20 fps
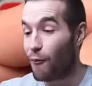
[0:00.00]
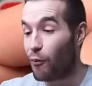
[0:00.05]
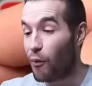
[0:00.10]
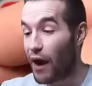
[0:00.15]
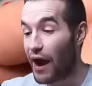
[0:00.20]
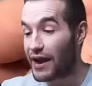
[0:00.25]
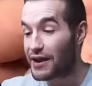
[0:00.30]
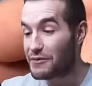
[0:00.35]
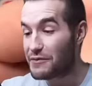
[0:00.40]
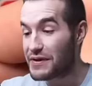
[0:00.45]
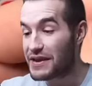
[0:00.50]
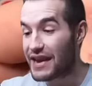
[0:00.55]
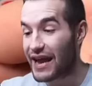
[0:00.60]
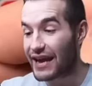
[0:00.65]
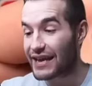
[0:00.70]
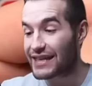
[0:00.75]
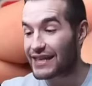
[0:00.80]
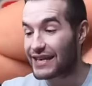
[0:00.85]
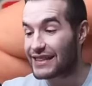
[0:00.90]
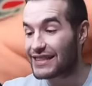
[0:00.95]
Why do we
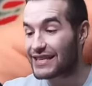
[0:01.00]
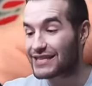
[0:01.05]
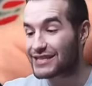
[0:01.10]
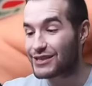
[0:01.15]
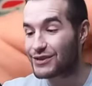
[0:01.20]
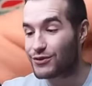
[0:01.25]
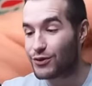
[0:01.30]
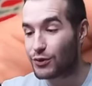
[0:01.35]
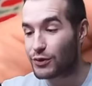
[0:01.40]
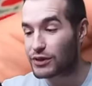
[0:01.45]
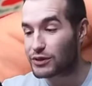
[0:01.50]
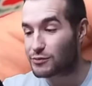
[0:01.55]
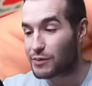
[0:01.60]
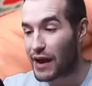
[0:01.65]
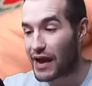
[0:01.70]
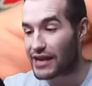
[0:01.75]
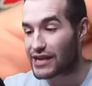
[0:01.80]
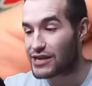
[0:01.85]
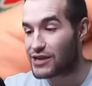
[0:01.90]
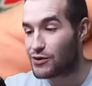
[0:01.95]
not get this in Duelist
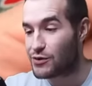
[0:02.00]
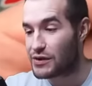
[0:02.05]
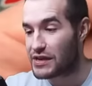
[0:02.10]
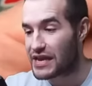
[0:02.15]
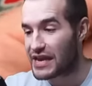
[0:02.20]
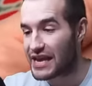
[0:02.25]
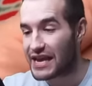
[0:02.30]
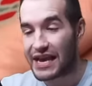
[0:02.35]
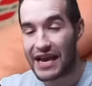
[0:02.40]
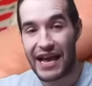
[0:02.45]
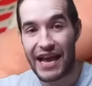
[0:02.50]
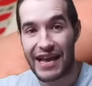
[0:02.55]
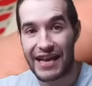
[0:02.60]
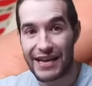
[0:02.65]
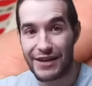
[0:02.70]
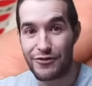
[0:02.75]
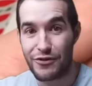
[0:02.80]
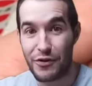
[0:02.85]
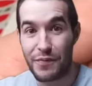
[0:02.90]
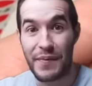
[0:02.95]
Pack Yu-Gi?
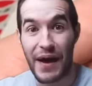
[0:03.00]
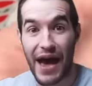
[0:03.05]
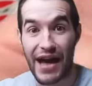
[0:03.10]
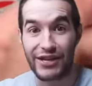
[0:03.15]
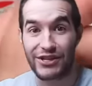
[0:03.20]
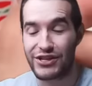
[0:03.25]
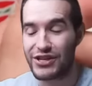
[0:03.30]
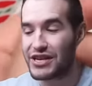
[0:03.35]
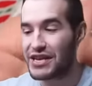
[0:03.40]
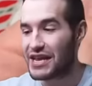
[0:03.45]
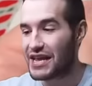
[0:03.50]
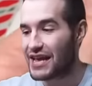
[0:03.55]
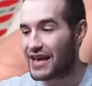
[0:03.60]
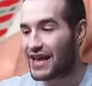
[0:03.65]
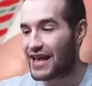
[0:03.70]
Can you imagine?